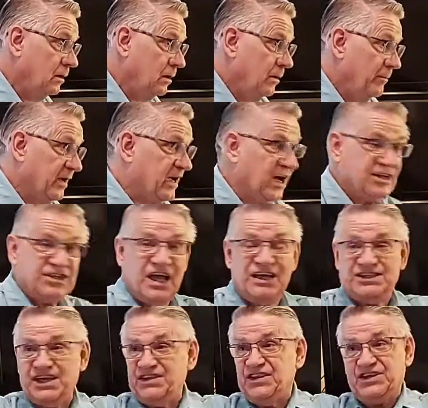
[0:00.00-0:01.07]
because they
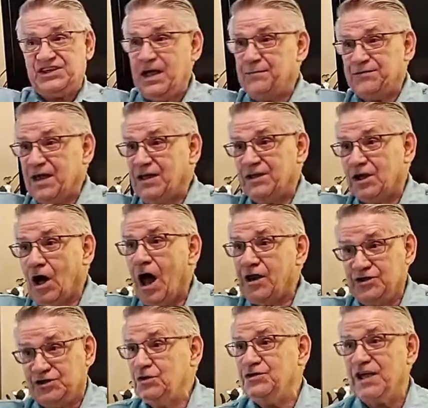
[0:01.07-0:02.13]
said the same thing to God. And as
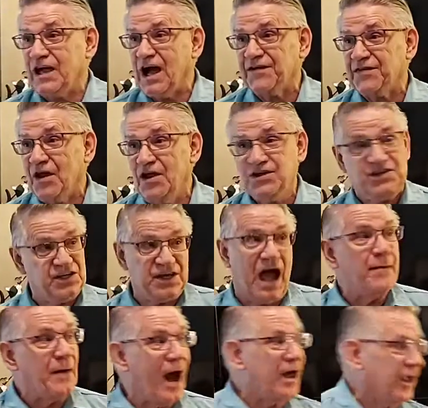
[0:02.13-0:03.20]
soon as they got there, he says, I'm out